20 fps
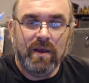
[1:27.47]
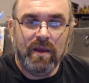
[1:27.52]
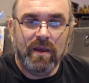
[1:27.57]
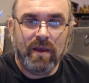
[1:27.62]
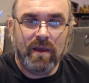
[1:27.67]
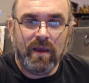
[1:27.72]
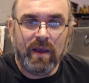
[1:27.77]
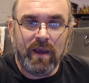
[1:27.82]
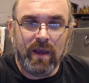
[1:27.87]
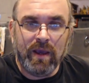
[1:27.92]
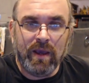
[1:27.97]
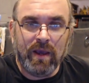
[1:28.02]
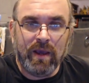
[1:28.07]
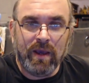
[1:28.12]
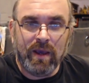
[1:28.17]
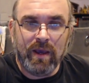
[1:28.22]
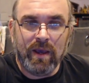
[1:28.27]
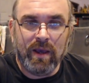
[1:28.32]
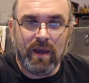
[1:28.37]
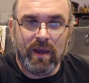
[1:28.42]

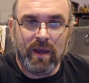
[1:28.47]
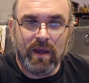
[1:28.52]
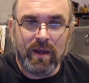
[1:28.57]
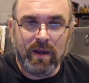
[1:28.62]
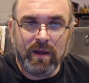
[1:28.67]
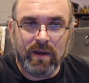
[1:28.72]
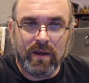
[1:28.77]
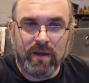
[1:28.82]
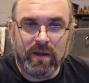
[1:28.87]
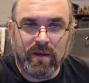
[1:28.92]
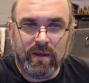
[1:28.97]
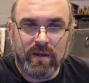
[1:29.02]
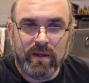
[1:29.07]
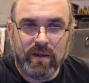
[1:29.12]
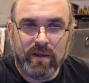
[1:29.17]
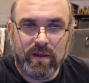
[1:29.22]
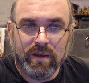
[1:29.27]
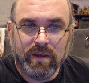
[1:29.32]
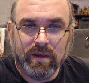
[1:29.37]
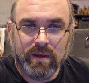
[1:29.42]
And
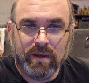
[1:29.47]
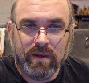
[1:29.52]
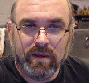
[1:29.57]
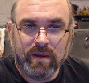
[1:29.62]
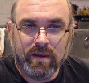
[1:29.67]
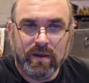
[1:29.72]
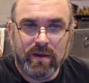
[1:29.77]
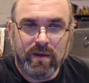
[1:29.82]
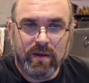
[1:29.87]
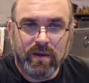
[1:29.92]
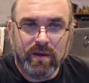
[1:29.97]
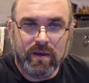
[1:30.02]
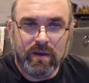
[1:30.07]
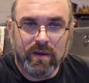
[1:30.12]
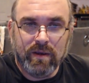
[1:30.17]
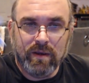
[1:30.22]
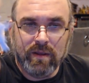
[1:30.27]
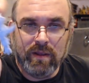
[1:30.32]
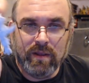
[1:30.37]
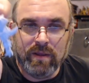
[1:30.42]

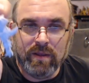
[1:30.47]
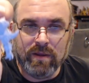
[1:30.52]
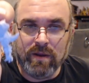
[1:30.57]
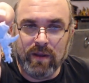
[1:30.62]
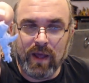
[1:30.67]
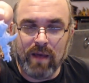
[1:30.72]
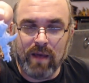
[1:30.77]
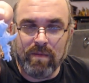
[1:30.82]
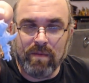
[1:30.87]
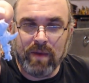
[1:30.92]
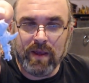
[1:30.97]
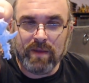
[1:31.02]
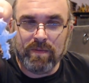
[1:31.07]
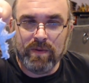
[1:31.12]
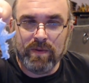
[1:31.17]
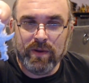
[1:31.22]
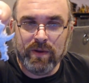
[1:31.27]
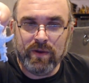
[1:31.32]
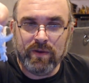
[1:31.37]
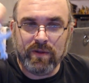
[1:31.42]
these are not mass
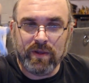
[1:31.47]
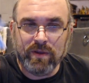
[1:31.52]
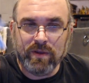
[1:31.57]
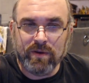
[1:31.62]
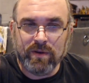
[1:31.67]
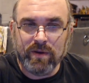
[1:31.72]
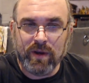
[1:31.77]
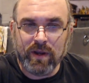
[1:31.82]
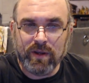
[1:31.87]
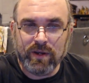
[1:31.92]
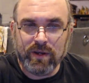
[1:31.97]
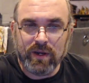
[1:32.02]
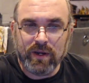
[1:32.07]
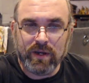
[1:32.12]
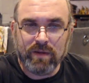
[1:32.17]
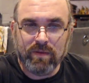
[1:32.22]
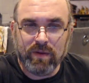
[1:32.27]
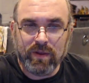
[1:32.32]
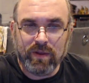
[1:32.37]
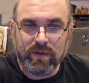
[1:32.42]
produced. These are not
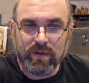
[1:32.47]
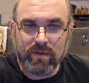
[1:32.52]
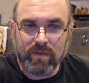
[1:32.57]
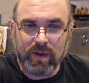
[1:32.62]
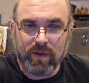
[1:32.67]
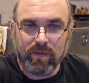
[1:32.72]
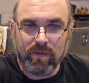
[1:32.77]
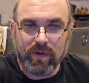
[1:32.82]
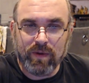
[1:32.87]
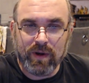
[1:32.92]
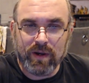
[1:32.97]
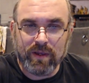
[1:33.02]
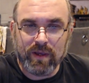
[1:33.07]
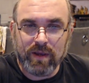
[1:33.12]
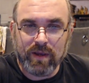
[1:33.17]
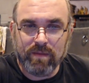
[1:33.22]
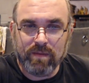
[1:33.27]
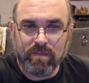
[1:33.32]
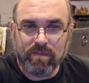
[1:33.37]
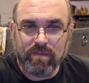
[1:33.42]
injection molded. These are made one at a time.